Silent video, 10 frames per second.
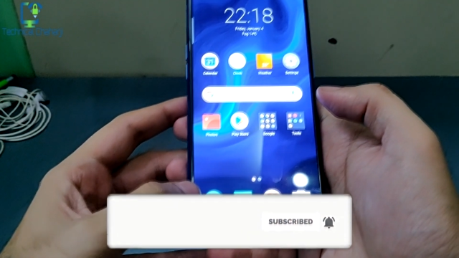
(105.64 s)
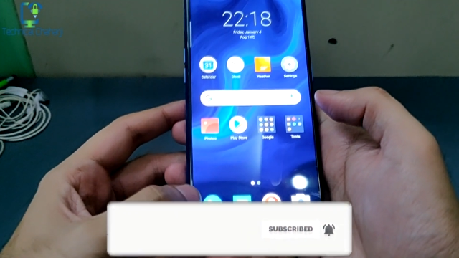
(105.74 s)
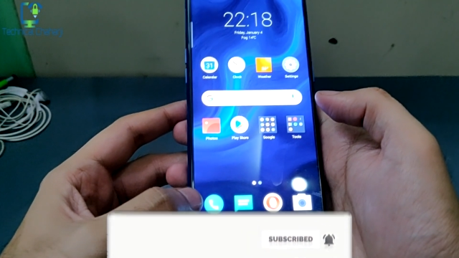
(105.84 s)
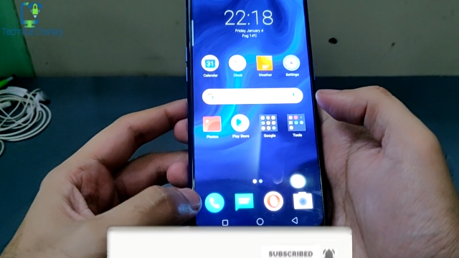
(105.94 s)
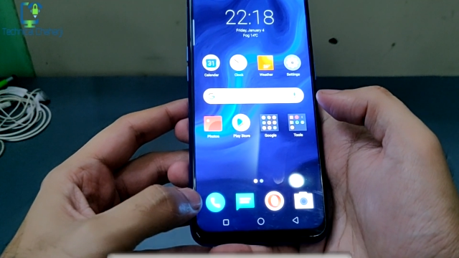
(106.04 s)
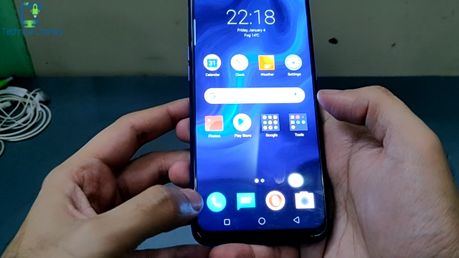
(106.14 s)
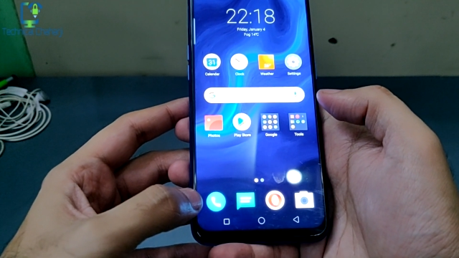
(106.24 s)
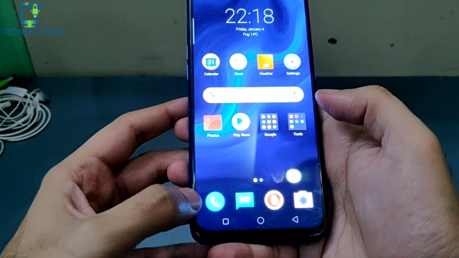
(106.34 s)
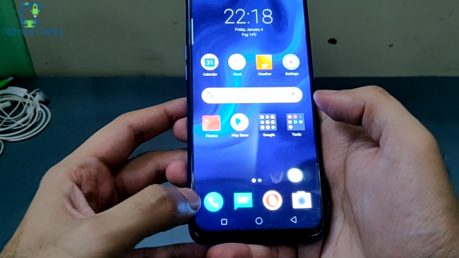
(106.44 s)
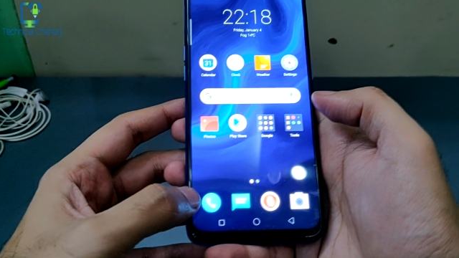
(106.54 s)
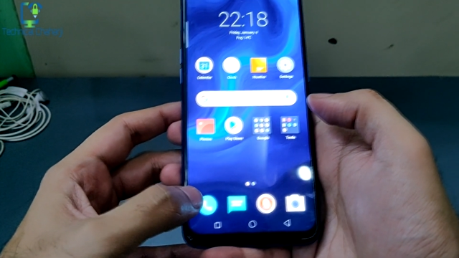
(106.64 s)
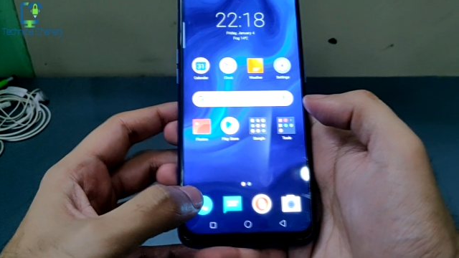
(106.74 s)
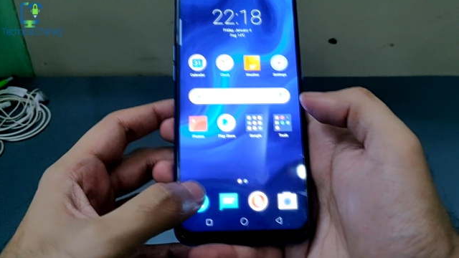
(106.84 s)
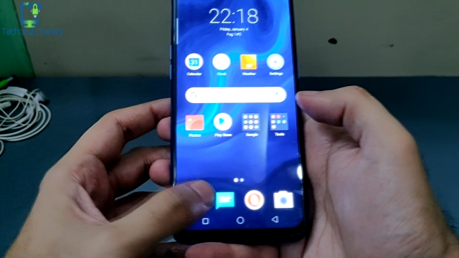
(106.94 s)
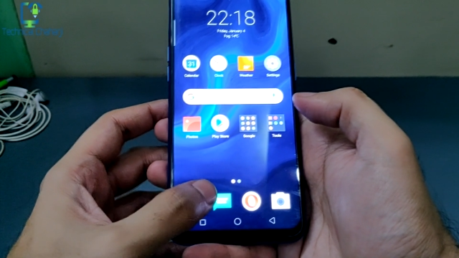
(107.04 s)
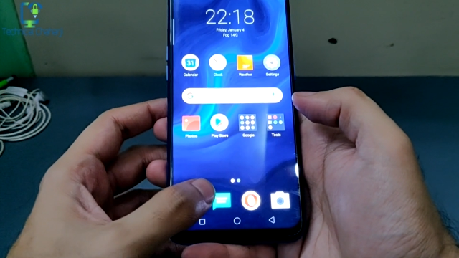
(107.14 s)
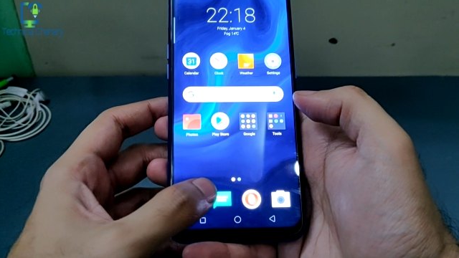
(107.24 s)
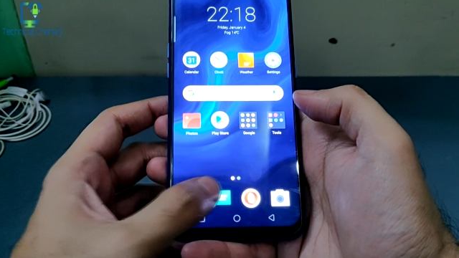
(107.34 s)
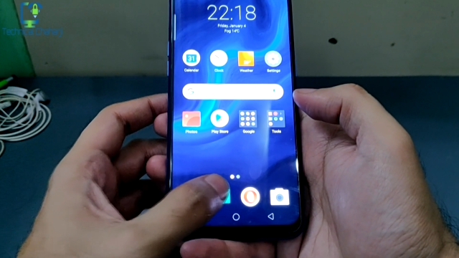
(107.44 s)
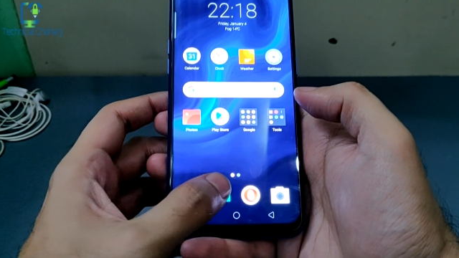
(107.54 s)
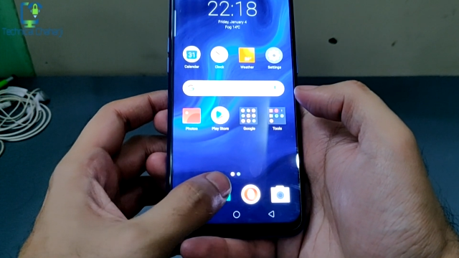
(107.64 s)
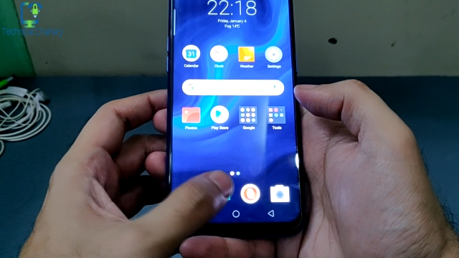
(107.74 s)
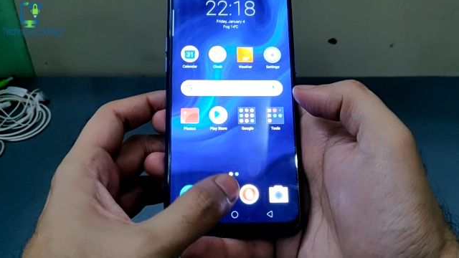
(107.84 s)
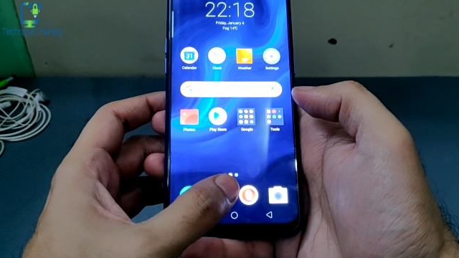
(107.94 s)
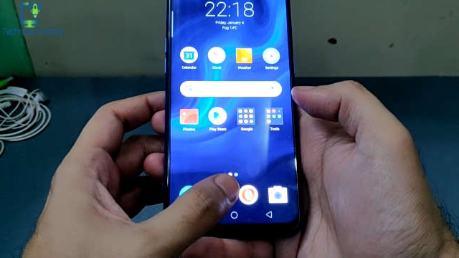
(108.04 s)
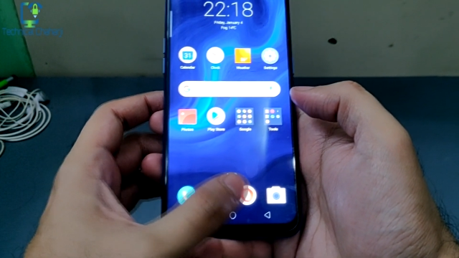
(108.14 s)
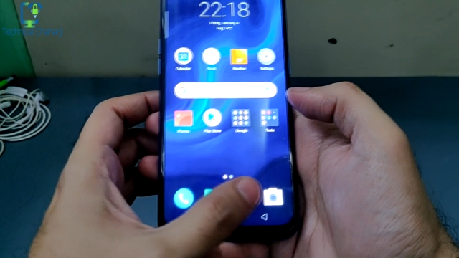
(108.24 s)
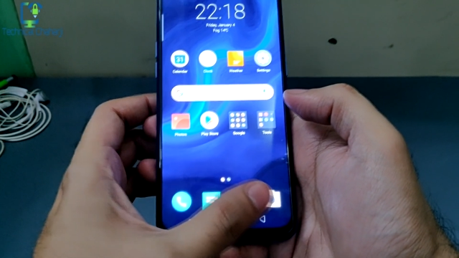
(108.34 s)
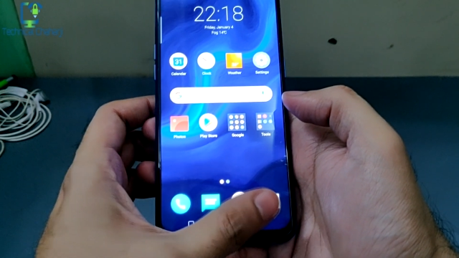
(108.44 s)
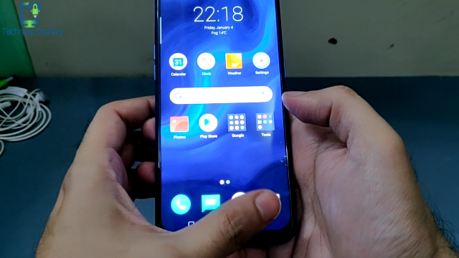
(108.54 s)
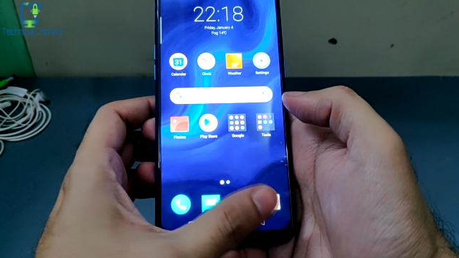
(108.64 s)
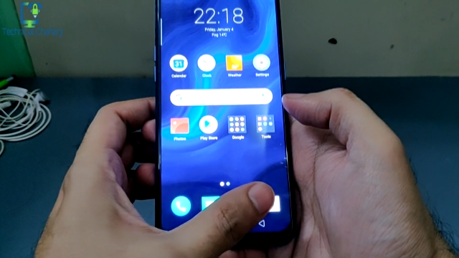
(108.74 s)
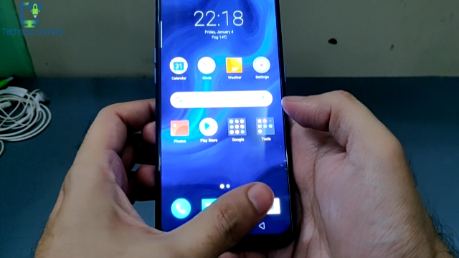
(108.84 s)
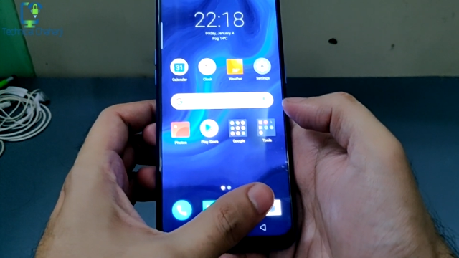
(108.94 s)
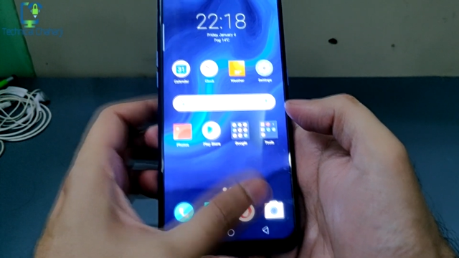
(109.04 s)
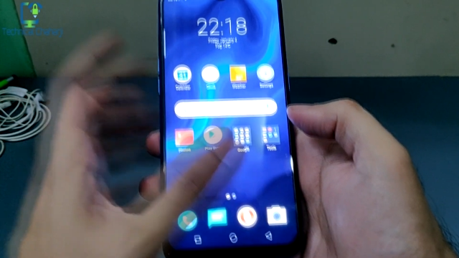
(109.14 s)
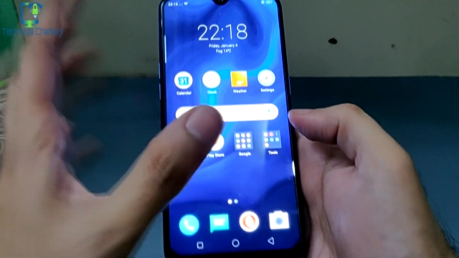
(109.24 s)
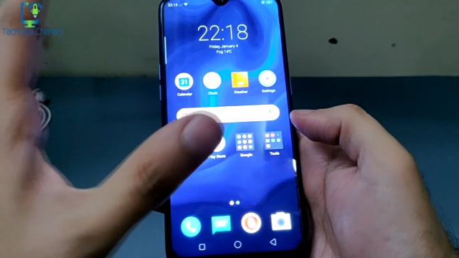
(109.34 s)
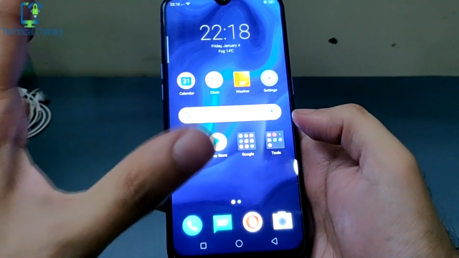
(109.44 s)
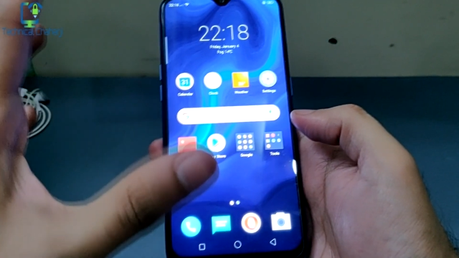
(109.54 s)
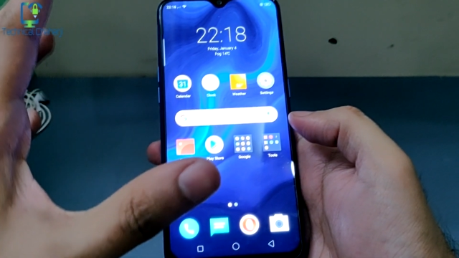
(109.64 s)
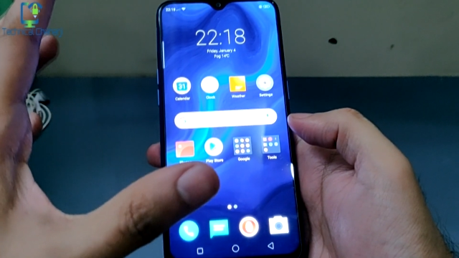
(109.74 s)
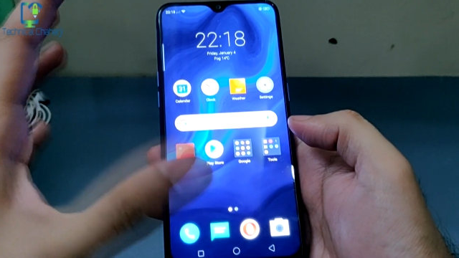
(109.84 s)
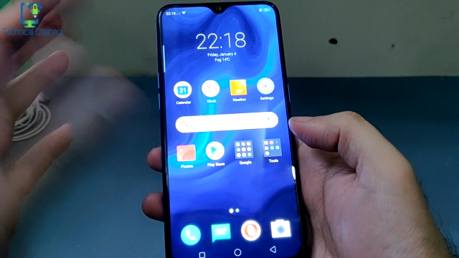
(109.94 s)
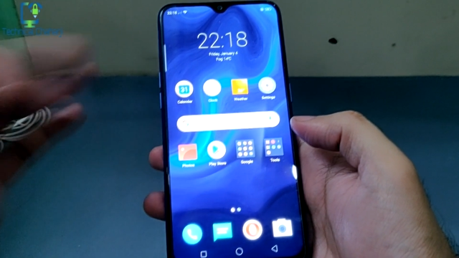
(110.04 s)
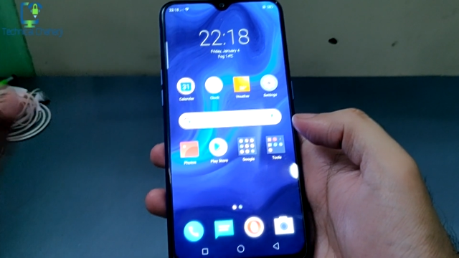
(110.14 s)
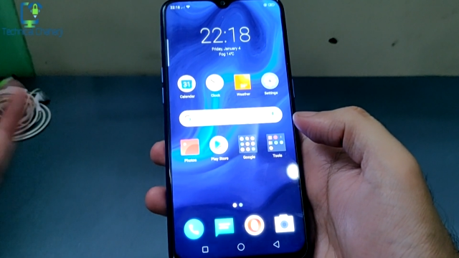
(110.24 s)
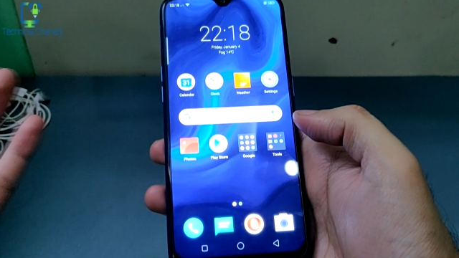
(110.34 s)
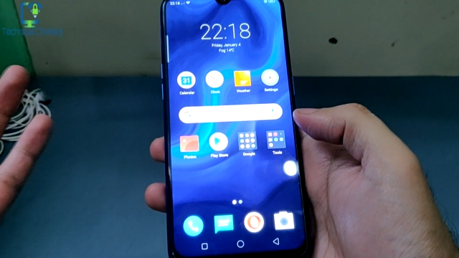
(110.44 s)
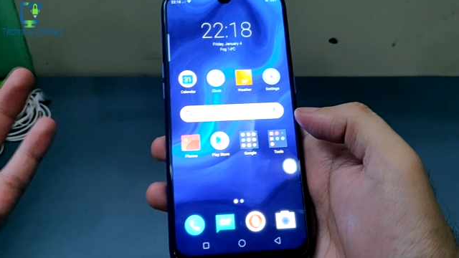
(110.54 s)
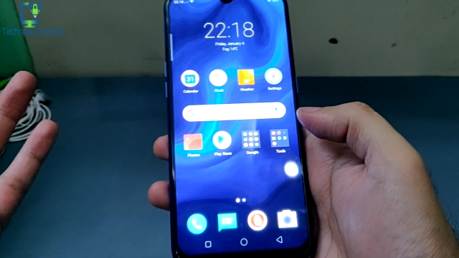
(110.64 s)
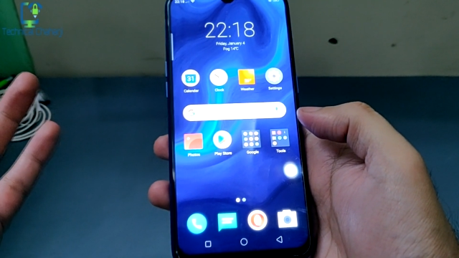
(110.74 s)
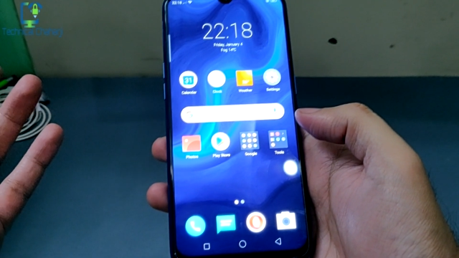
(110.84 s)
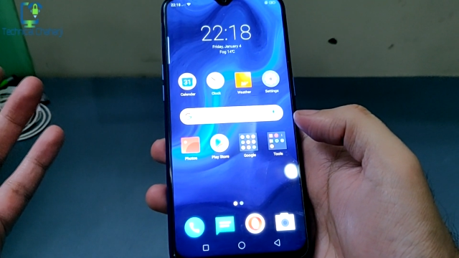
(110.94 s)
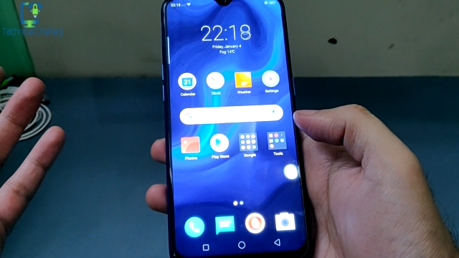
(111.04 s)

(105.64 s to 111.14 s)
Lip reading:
(no speaker visible)